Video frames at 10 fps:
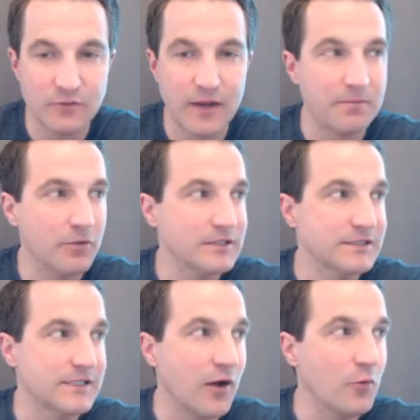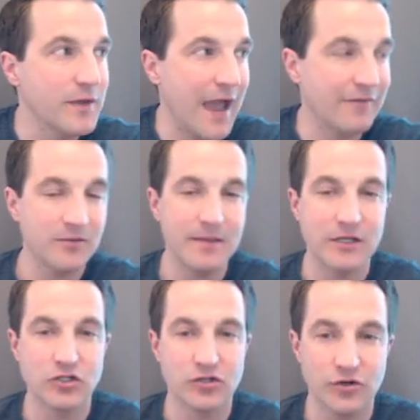the red blood cell, we have to
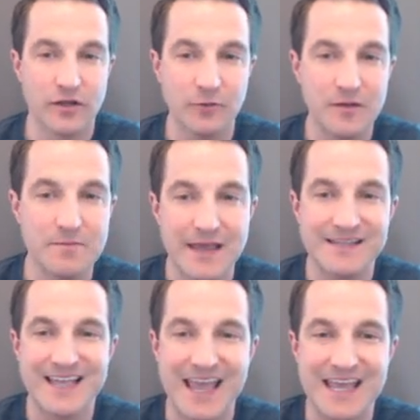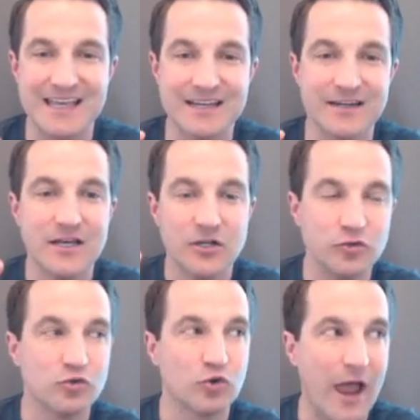make sure that we maintain
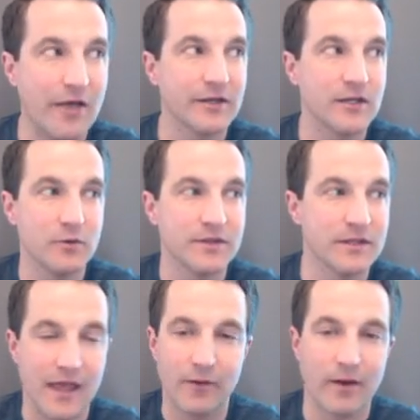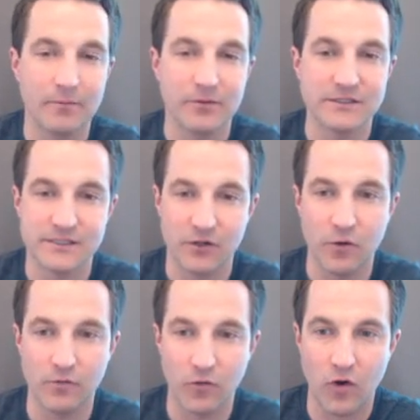neutrality within that red blood cell
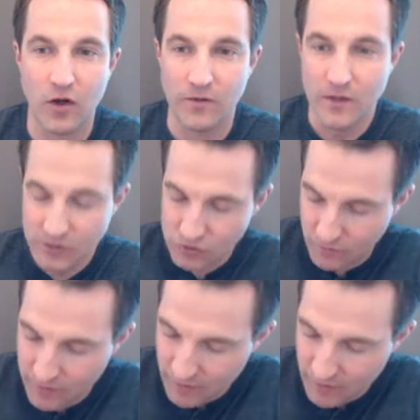overall. So